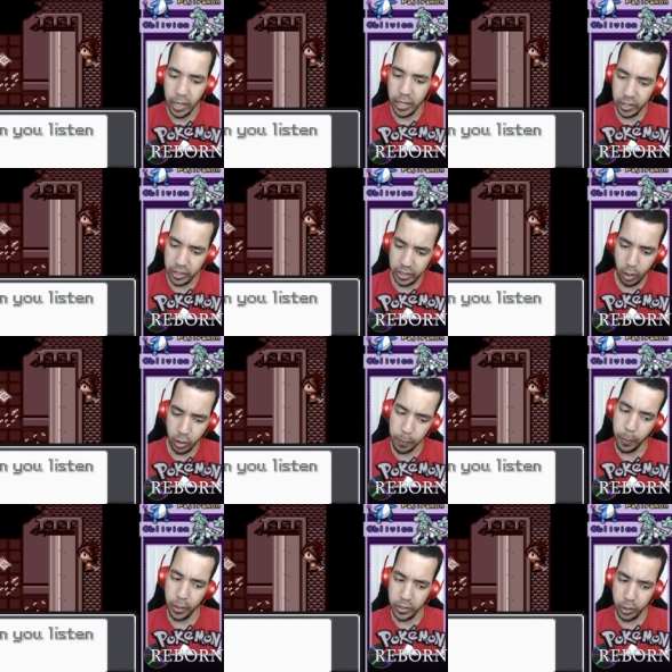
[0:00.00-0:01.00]
Is this the only
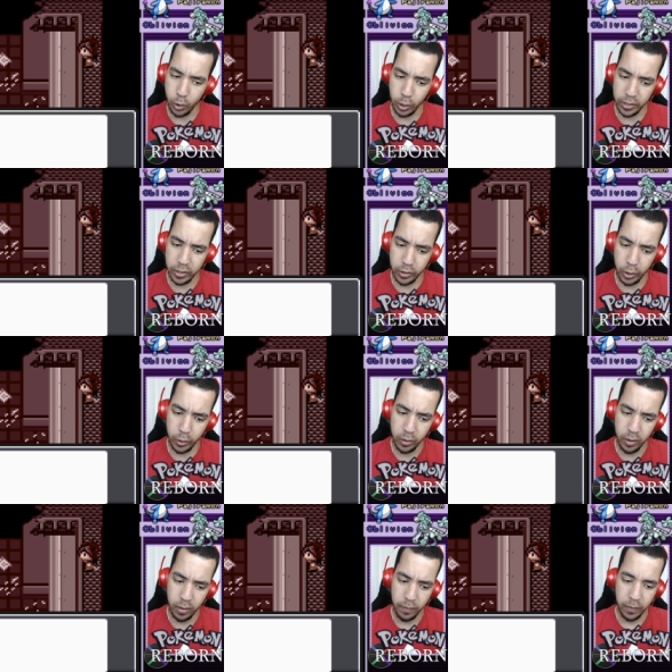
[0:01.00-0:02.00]
person you listen to?
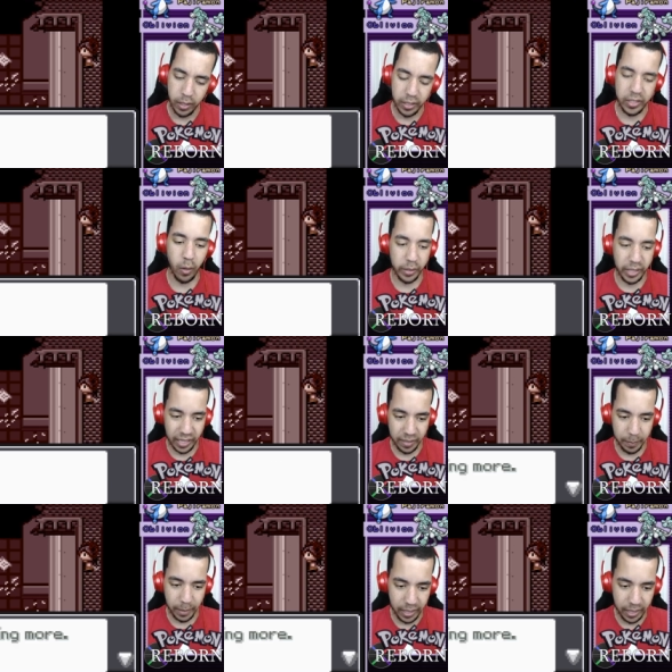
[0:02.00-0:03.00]
Don't
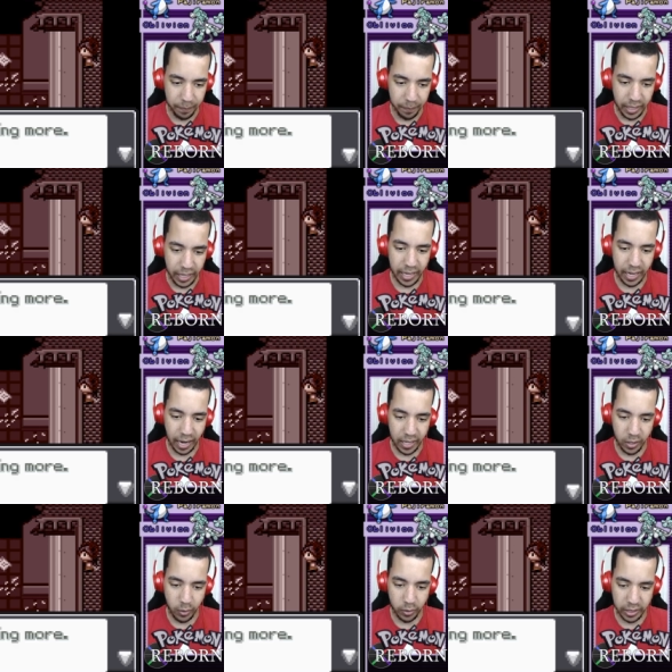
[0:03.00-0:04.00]
kid me. He and I
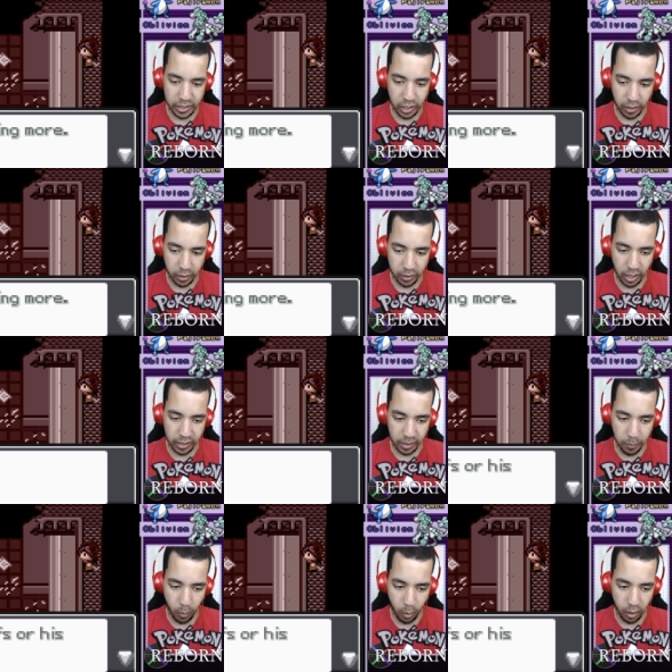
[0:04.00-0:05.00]
used each other,
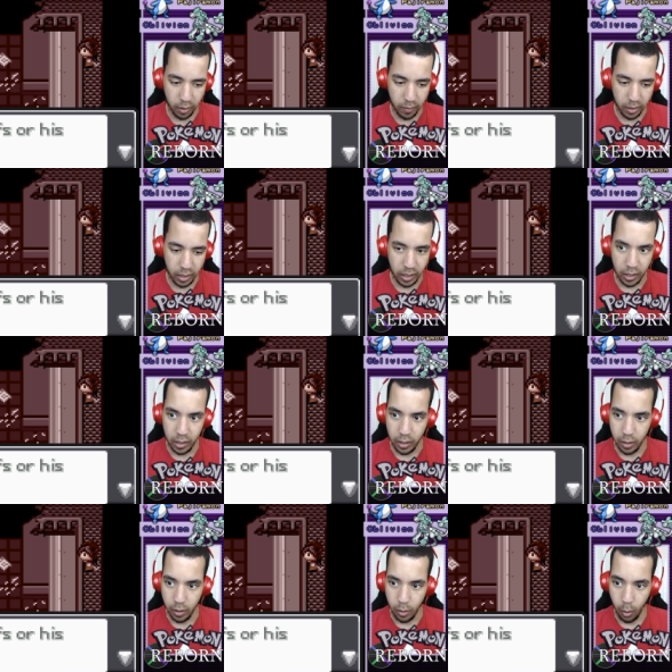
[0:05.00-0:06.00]
nothing more.
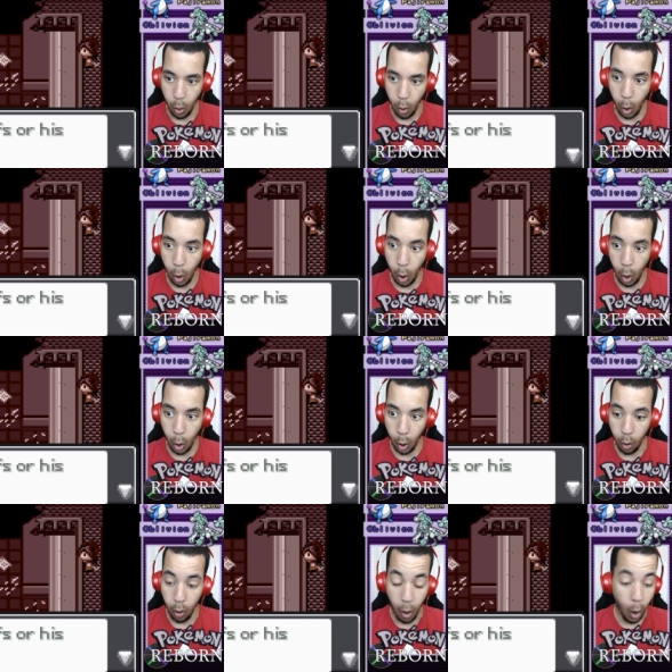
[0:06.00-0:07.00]

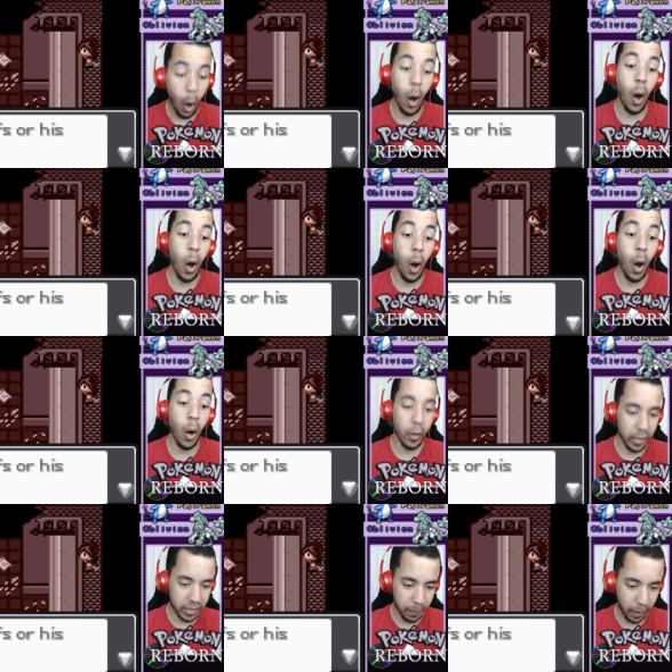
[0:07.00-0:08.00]
Oh!
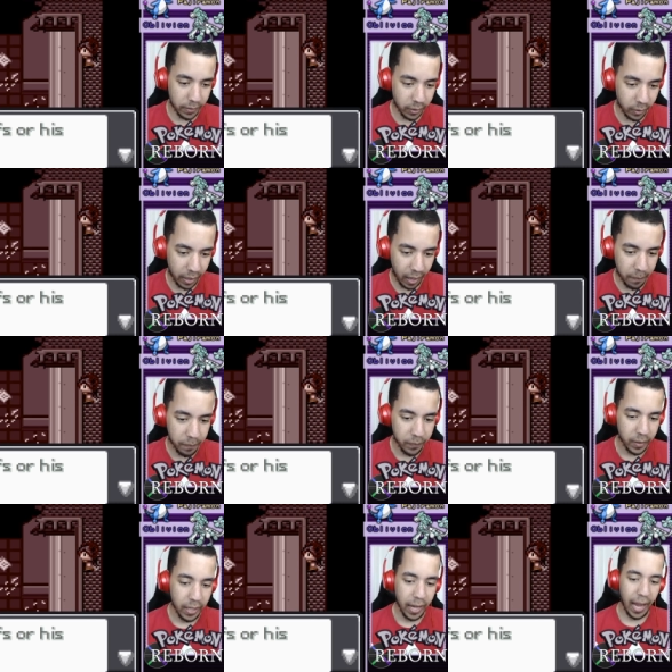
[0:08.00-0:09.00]
Oh! It's about to go down.
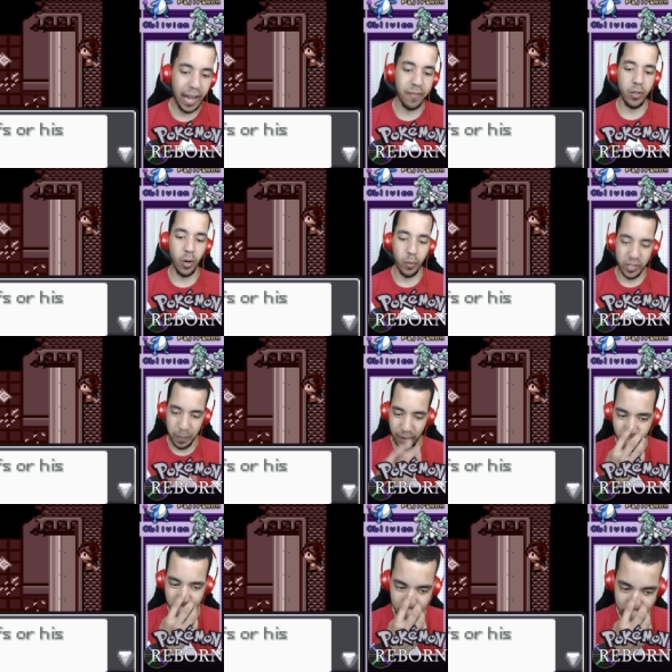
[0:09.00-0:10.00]
I have no
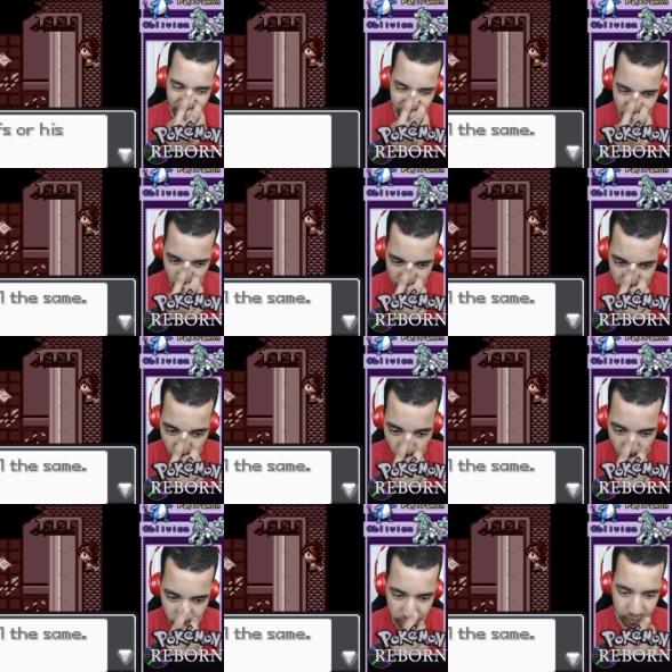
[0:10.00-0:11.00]
respect for his beliefs or his
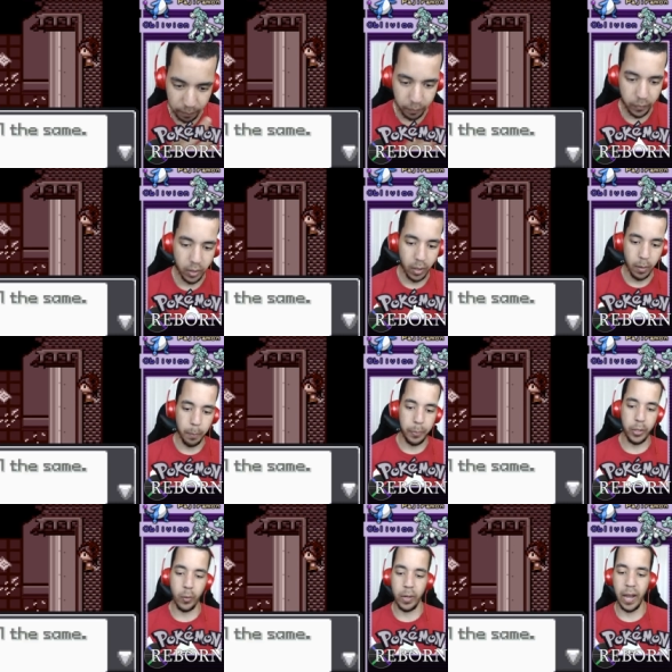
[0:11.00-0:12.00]
goals.
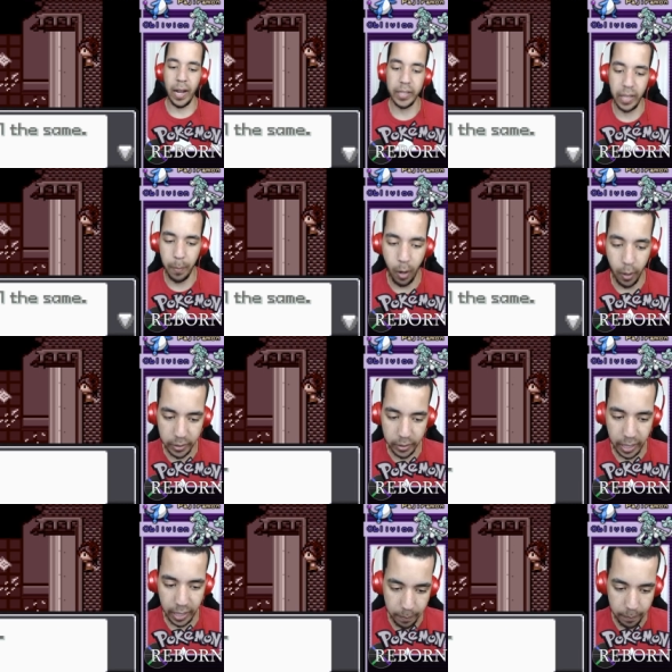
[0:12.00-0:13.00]
But you enact them all the
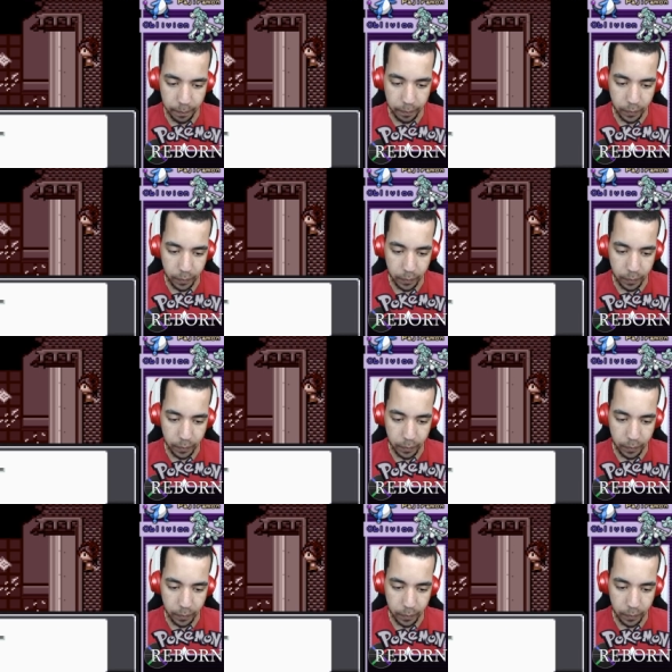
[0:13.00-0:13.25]
same.